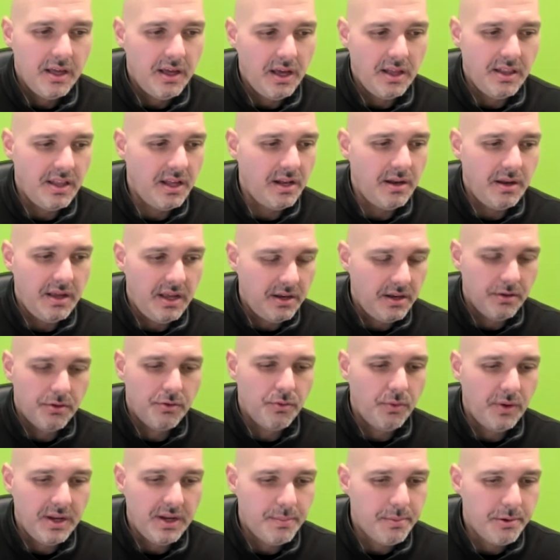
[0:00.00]
And then in a
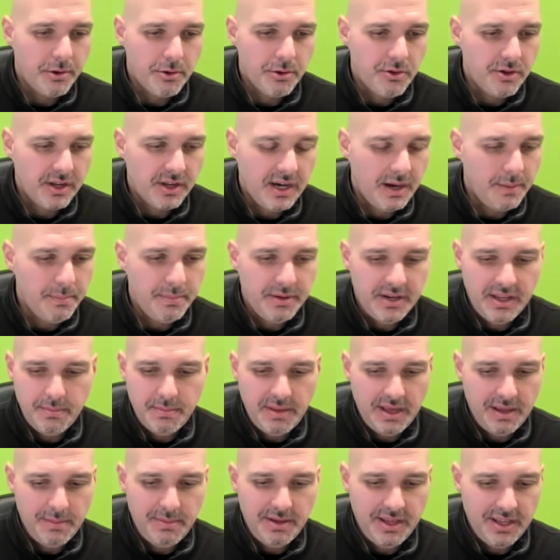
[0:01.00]
20-person company,
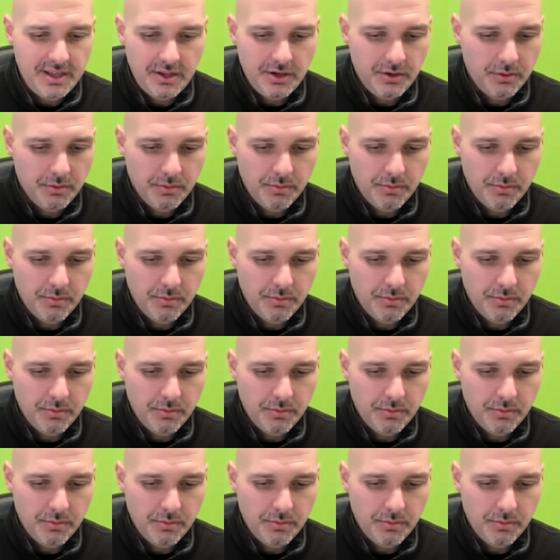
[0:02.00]
maybe,